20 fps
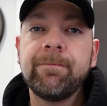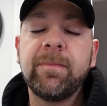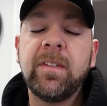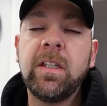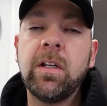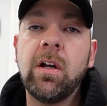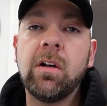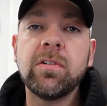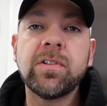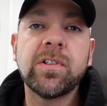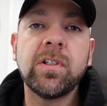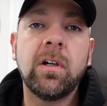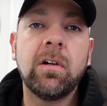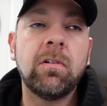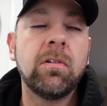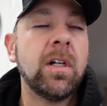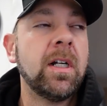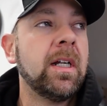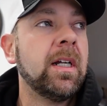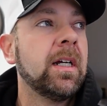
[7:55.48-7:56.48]
You know,
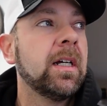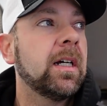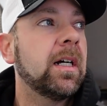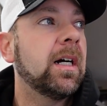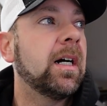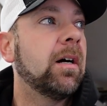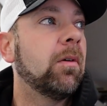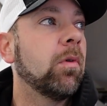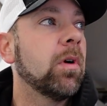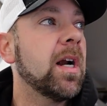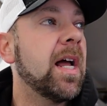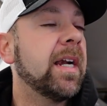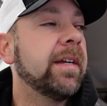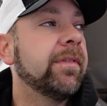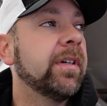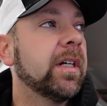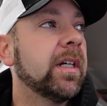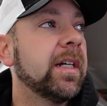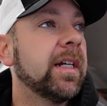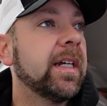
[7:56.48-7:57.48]
so uh, we're not
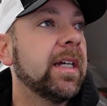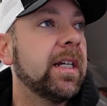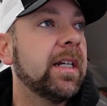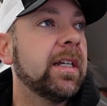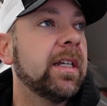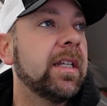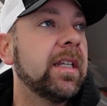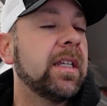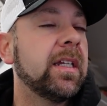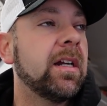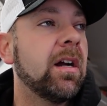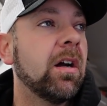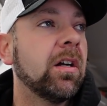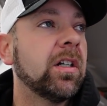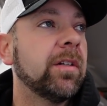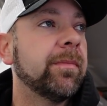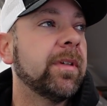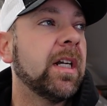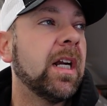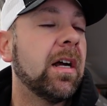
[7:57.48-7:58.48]
even going to get into the
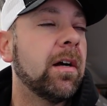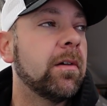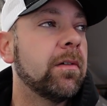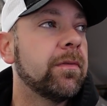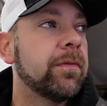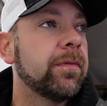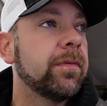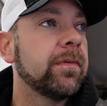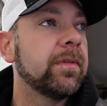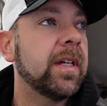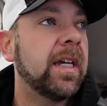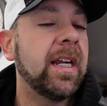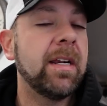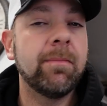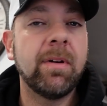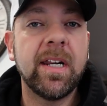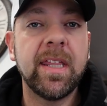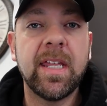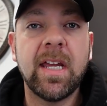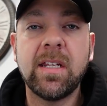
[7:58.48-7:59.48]
argument of
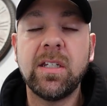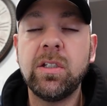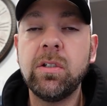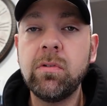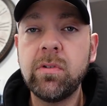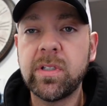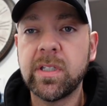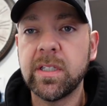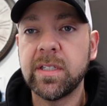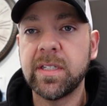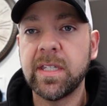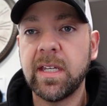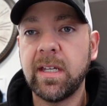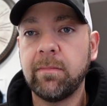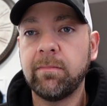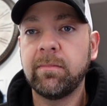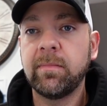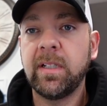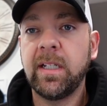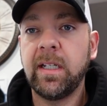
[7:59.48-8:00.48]
anybody that uses
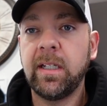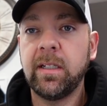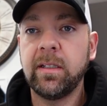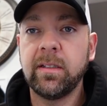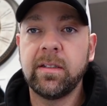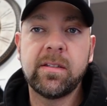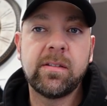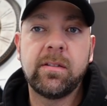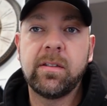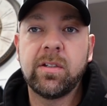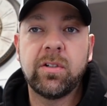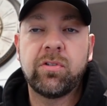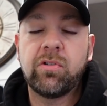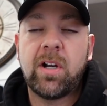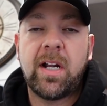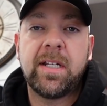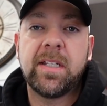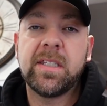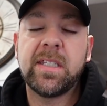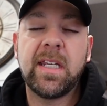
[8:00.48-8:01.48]
them and to
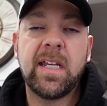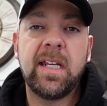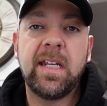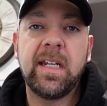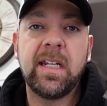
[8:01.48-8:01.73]
try to say